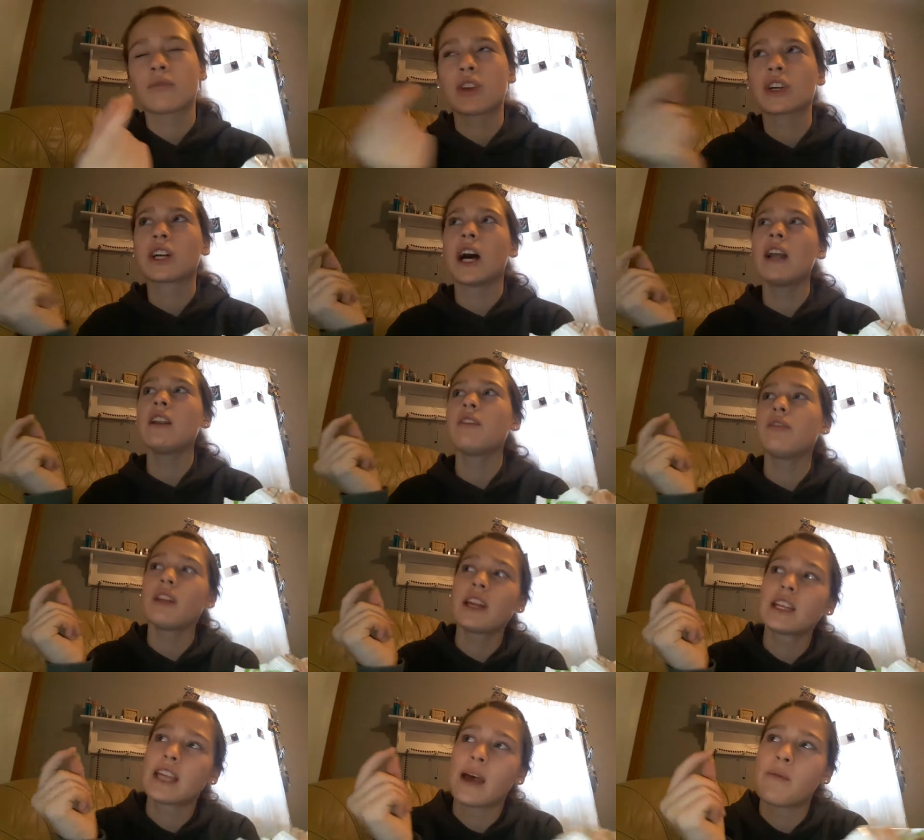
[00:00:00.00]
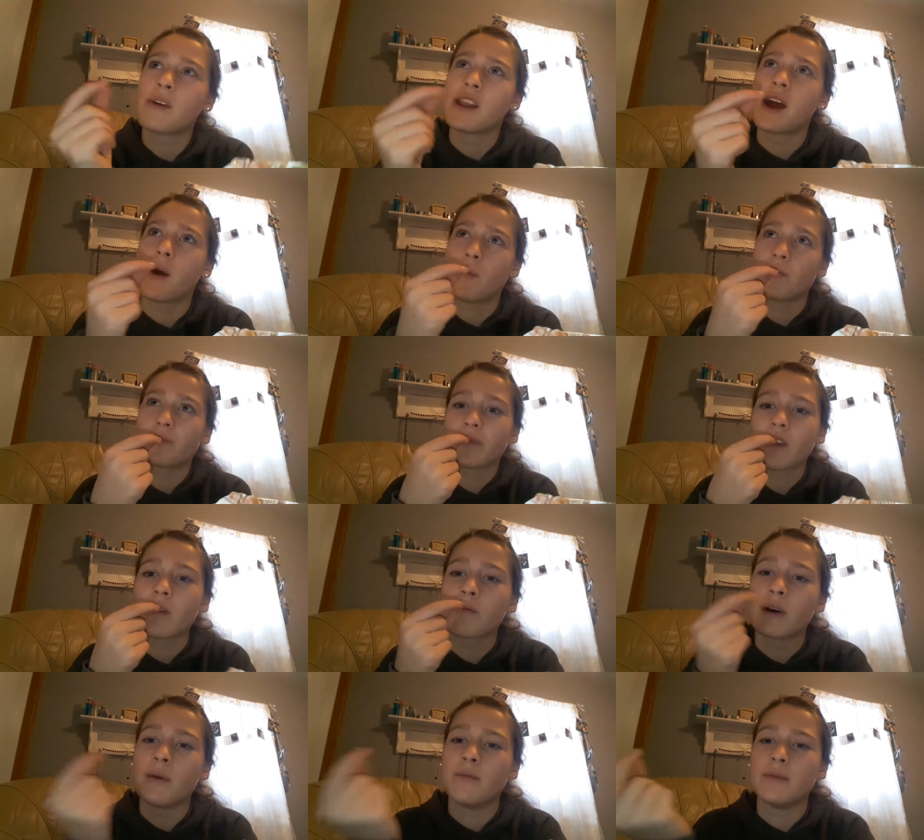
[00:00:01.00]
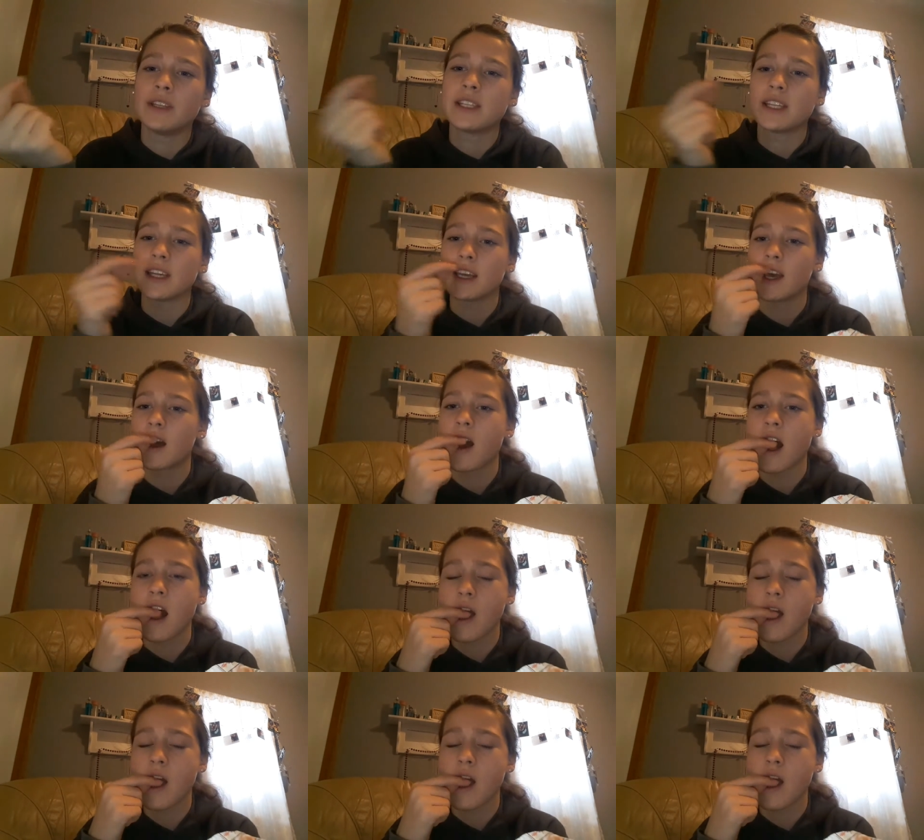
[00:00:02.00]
They're kind of like an M&M, but minty